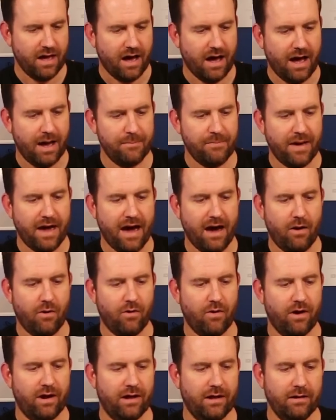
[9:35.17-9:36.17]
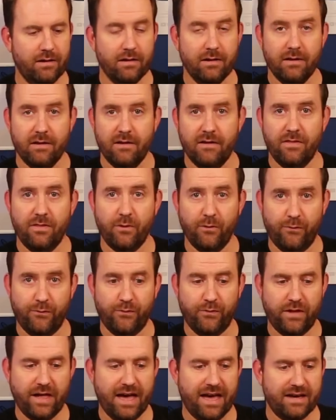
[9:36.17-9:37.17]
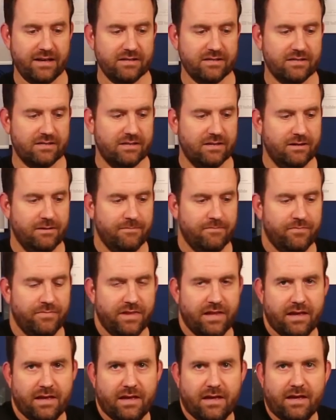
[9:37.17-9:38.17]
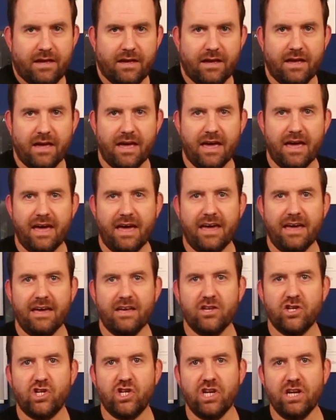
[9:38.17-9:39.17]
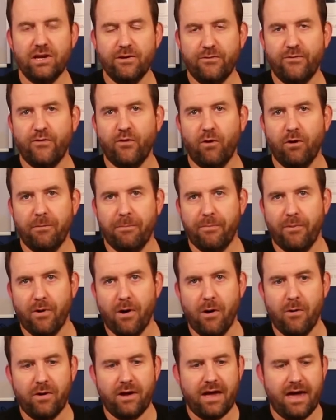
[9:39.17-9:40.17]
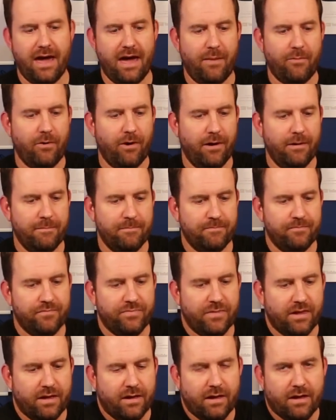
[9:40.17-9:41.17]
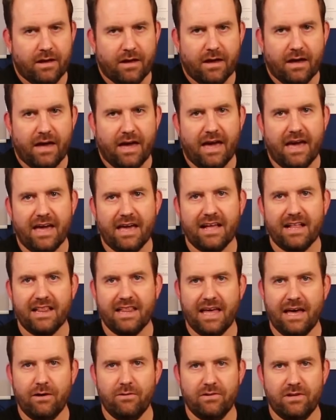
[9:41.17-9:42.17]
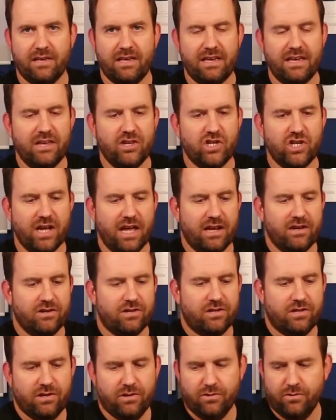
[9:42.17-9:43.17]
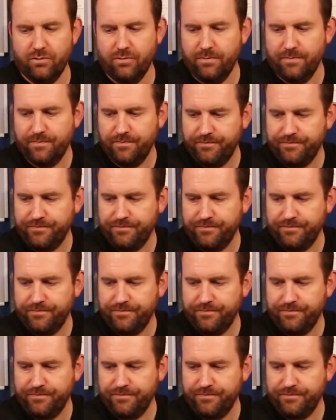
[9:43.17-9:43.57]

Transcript: I'm powering the Flex, a G4 Pro camera, a Cloud Key Gen 2,